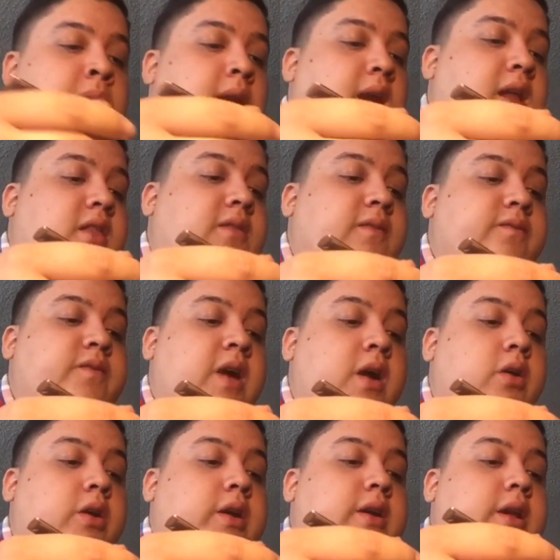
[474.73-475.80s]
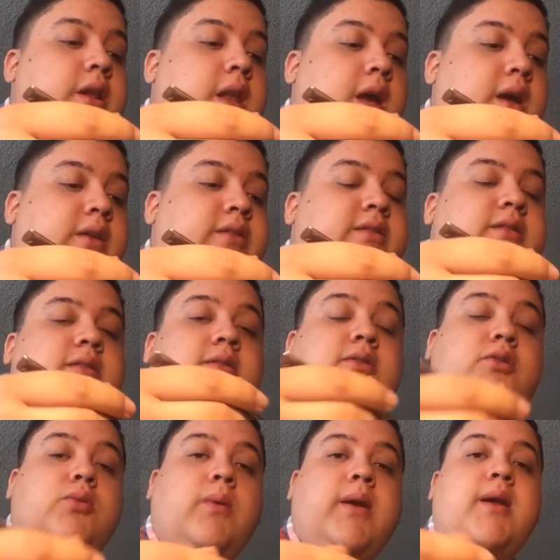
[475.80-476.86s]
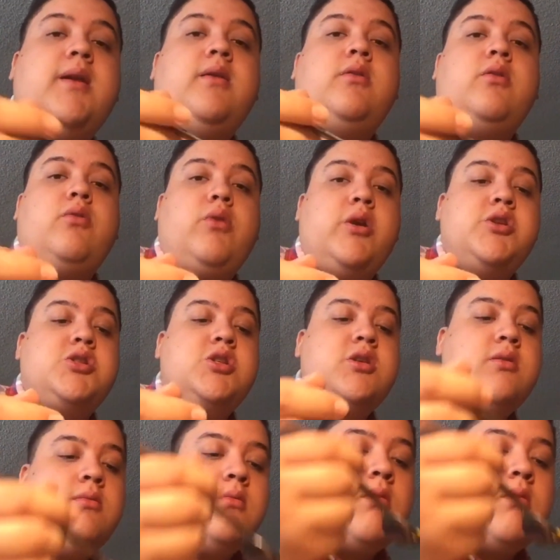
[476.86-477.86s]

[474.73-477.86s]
It's very nice, sweet, crunchy.